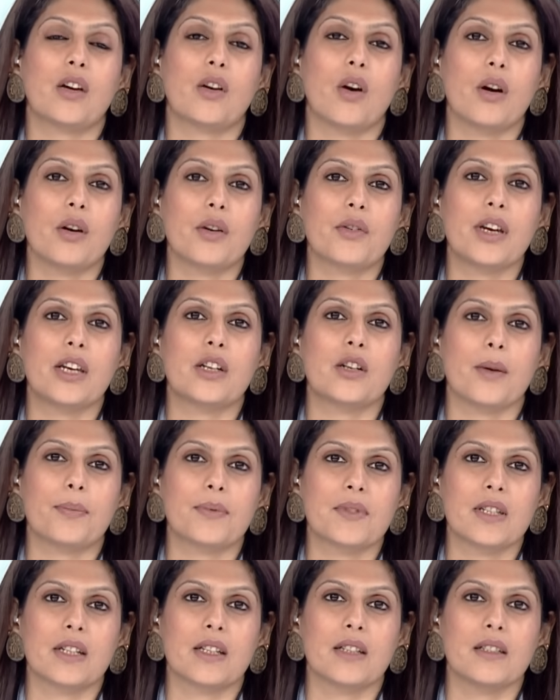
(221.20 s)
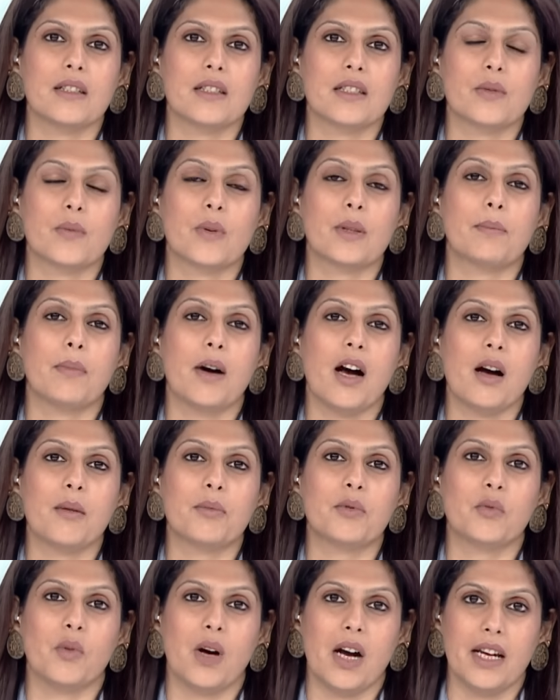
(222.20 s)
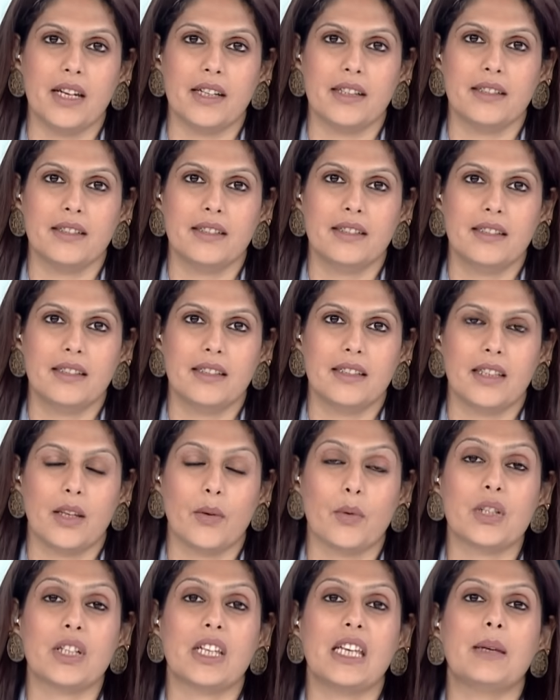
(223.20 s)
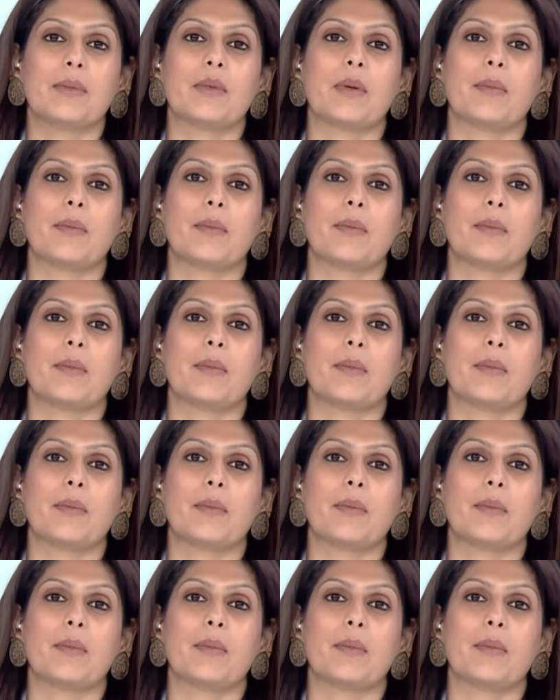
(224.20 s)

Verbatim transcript: concrete obstacles with barbed wire. They want to keep